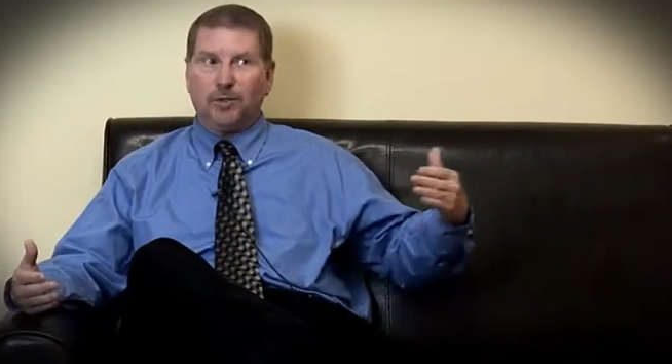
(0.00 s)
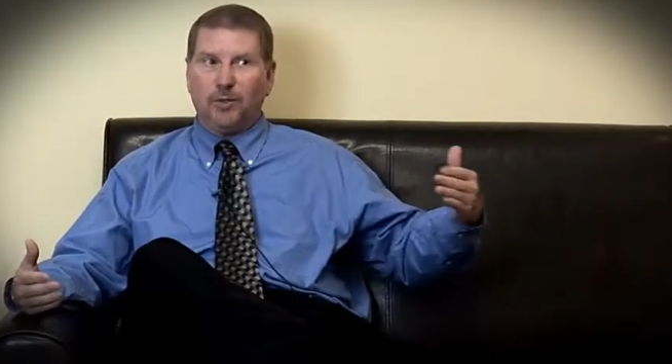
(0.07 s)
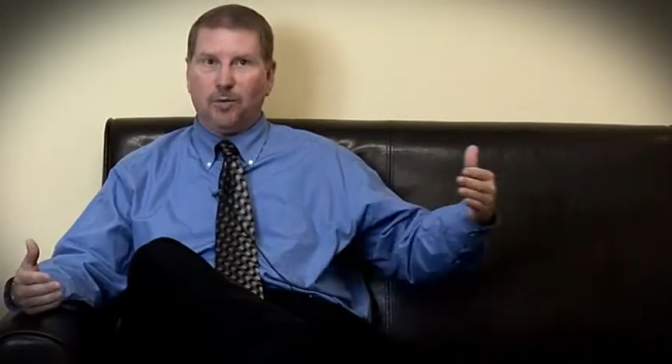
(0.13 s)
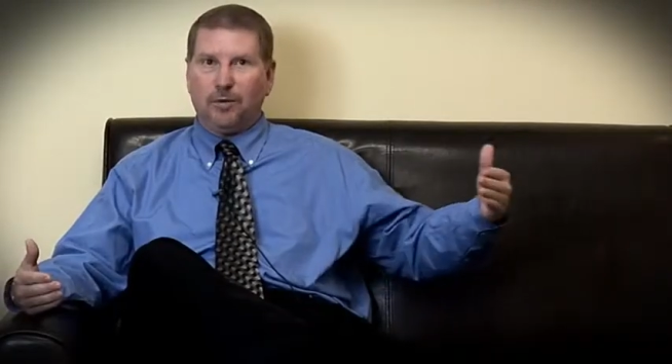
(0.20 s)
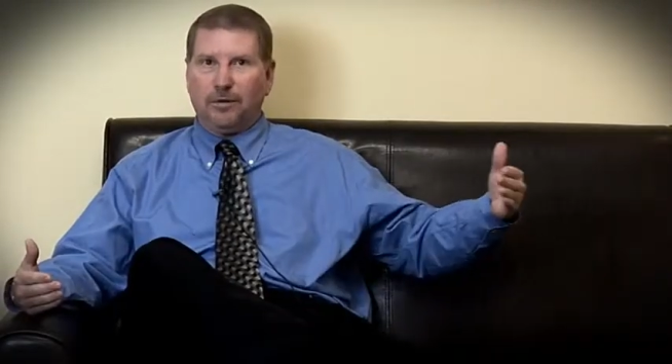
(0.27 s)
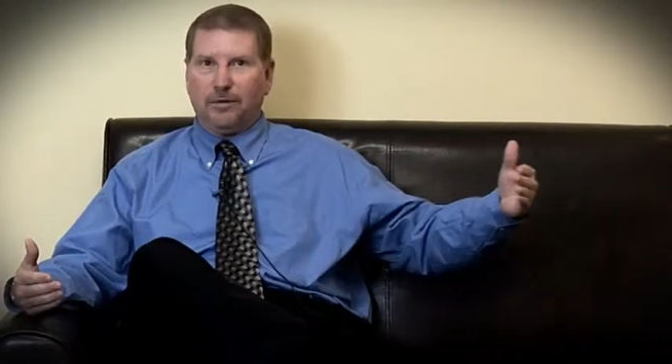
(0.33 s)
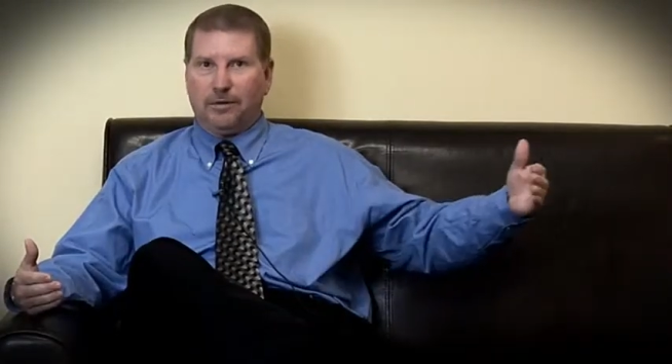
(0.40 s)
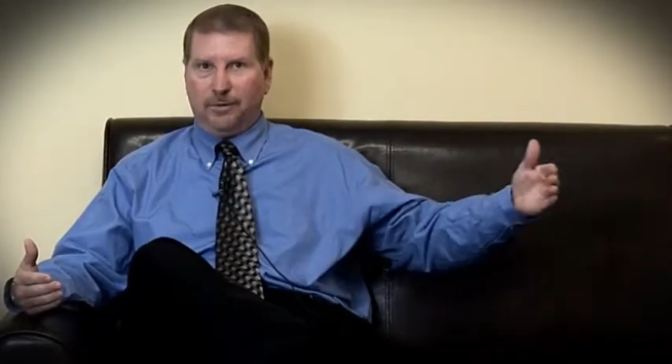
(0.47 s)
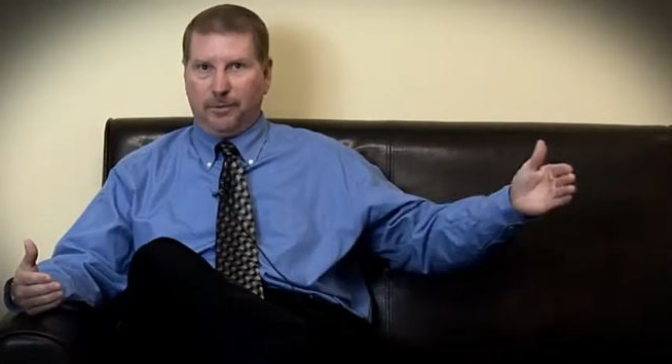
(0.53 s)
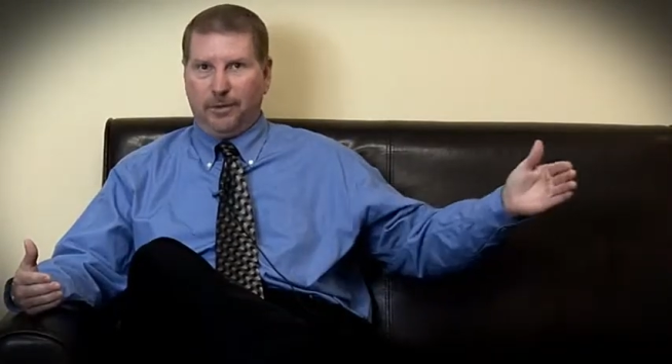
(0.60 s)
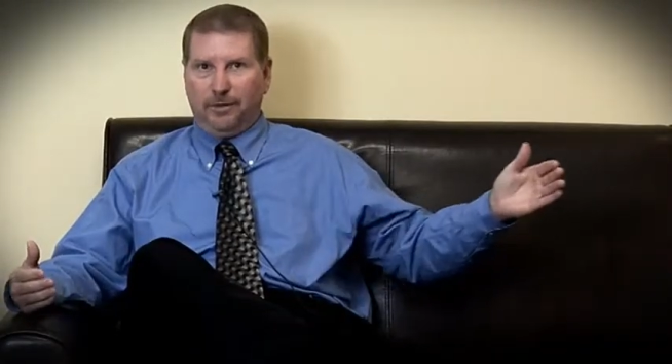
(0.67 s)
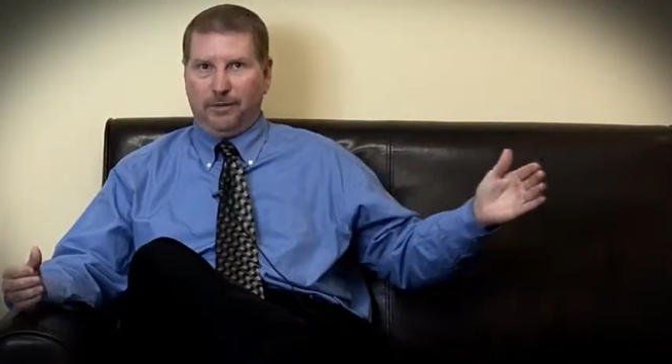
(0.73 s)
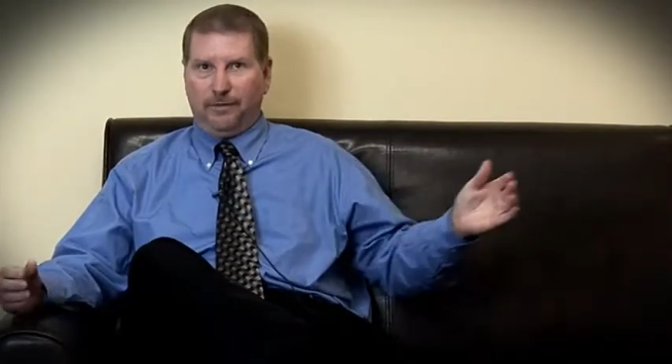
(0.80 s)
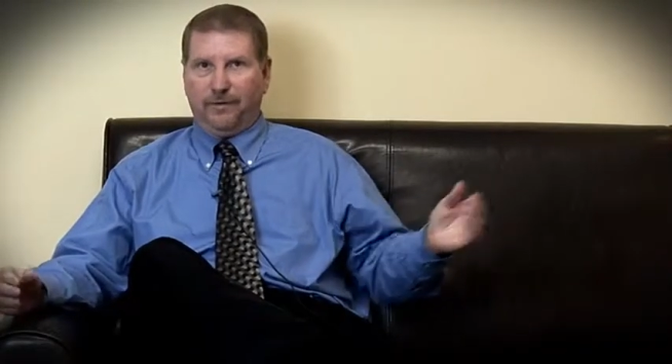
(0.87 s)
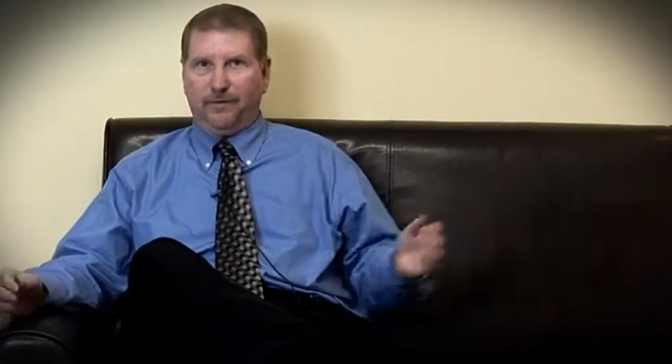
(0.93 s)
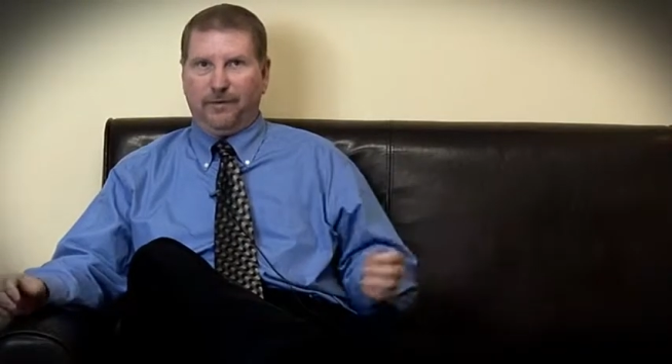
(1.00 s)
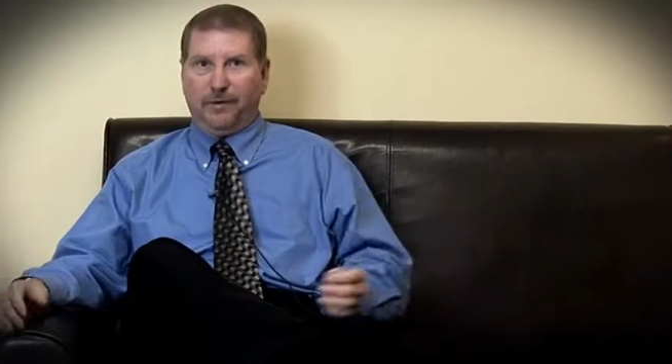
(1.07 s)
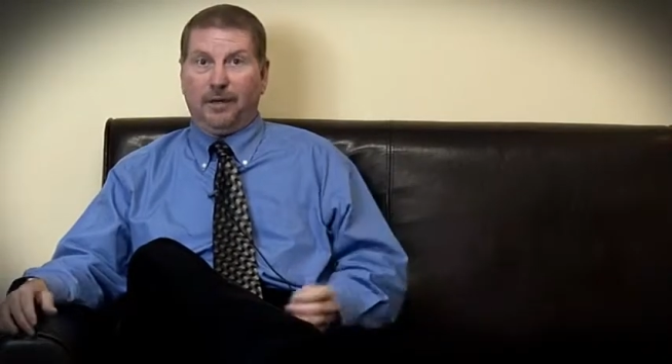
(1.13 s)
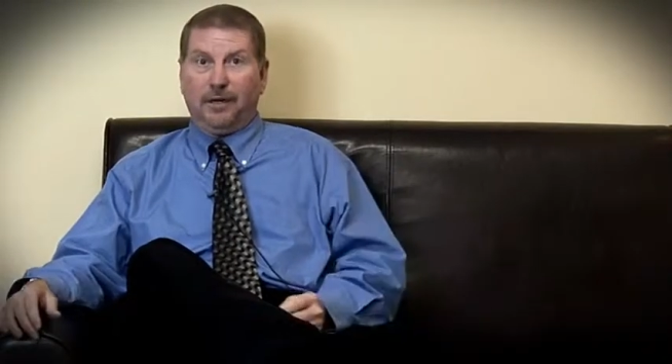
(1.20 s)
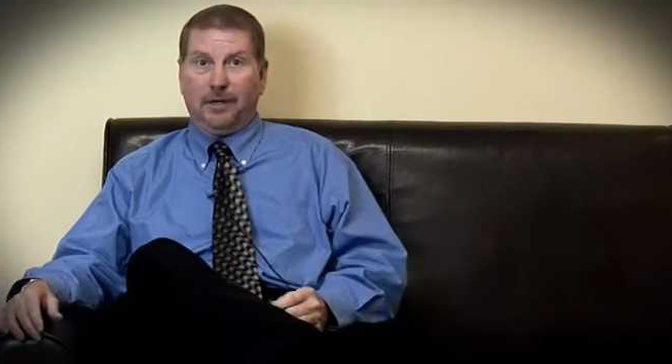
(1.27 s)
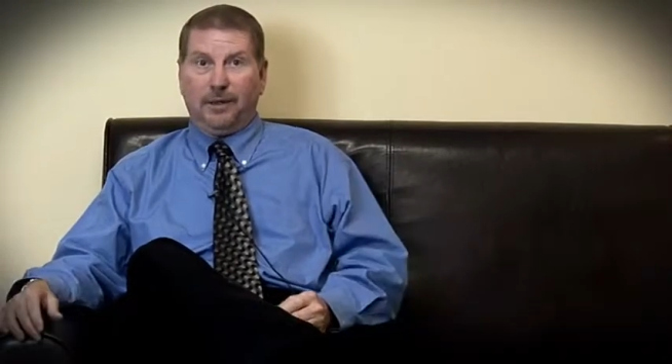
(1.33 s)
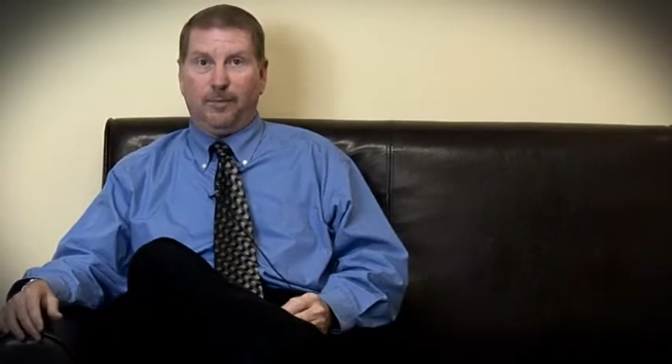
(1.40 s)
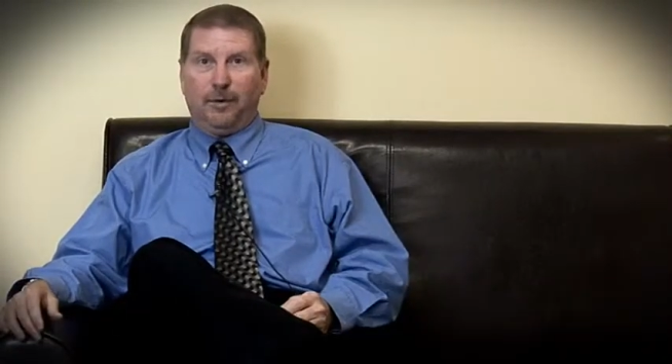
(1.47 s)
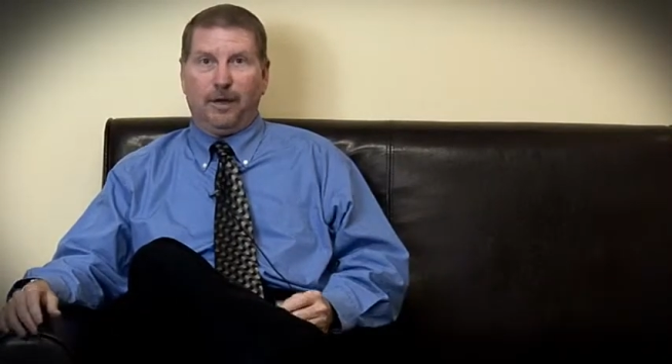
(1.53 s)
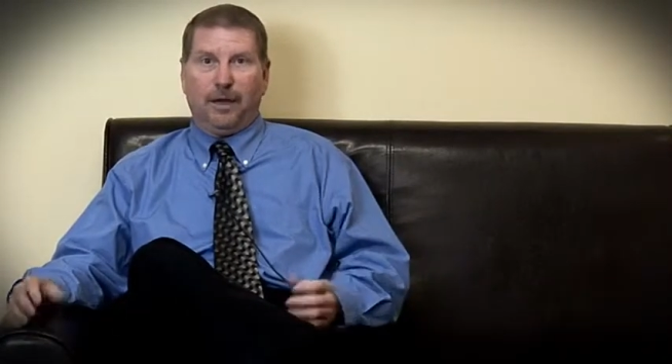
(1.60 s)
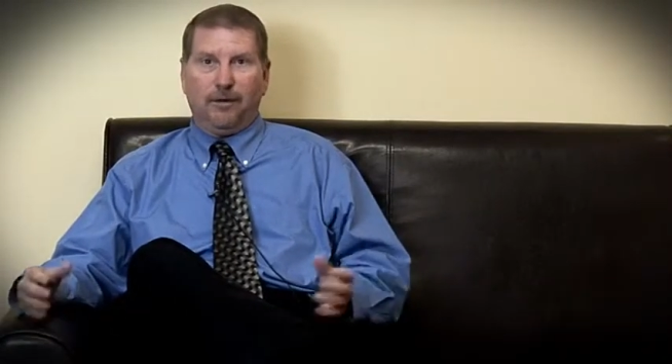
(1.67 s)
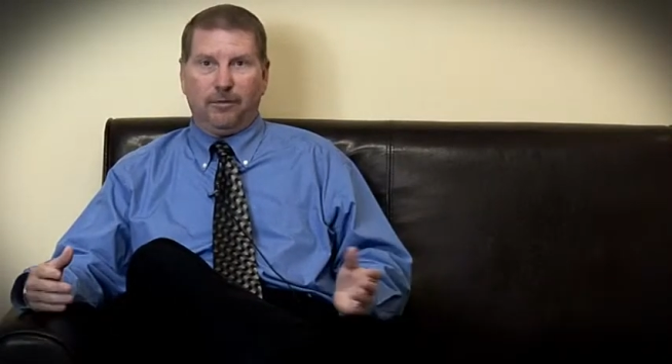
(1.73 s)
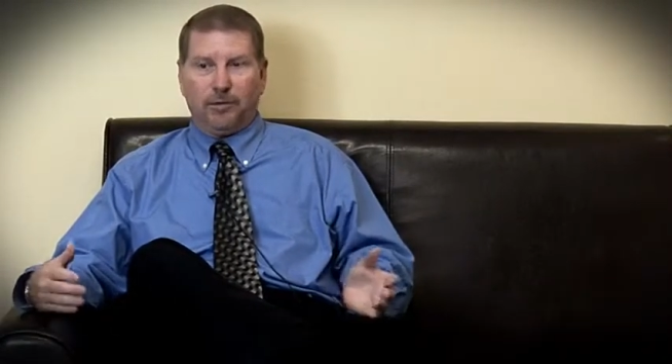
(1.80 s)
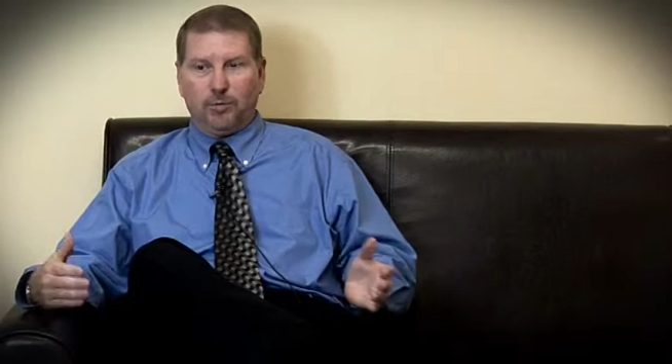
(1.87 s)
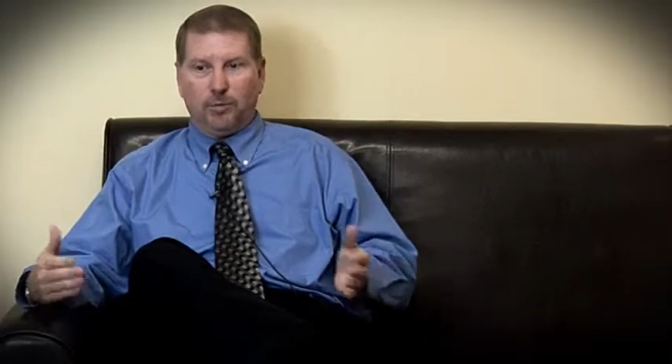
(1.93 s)
going on a period of a couple
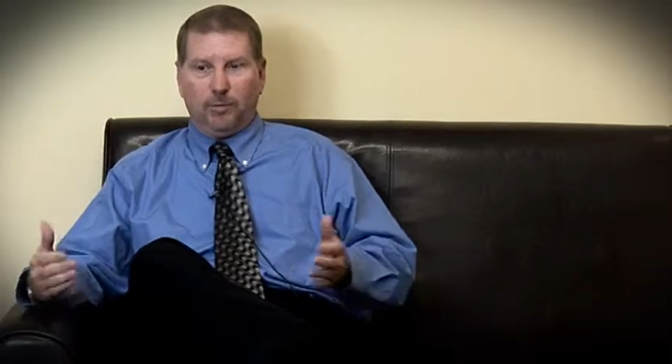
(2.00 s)
hours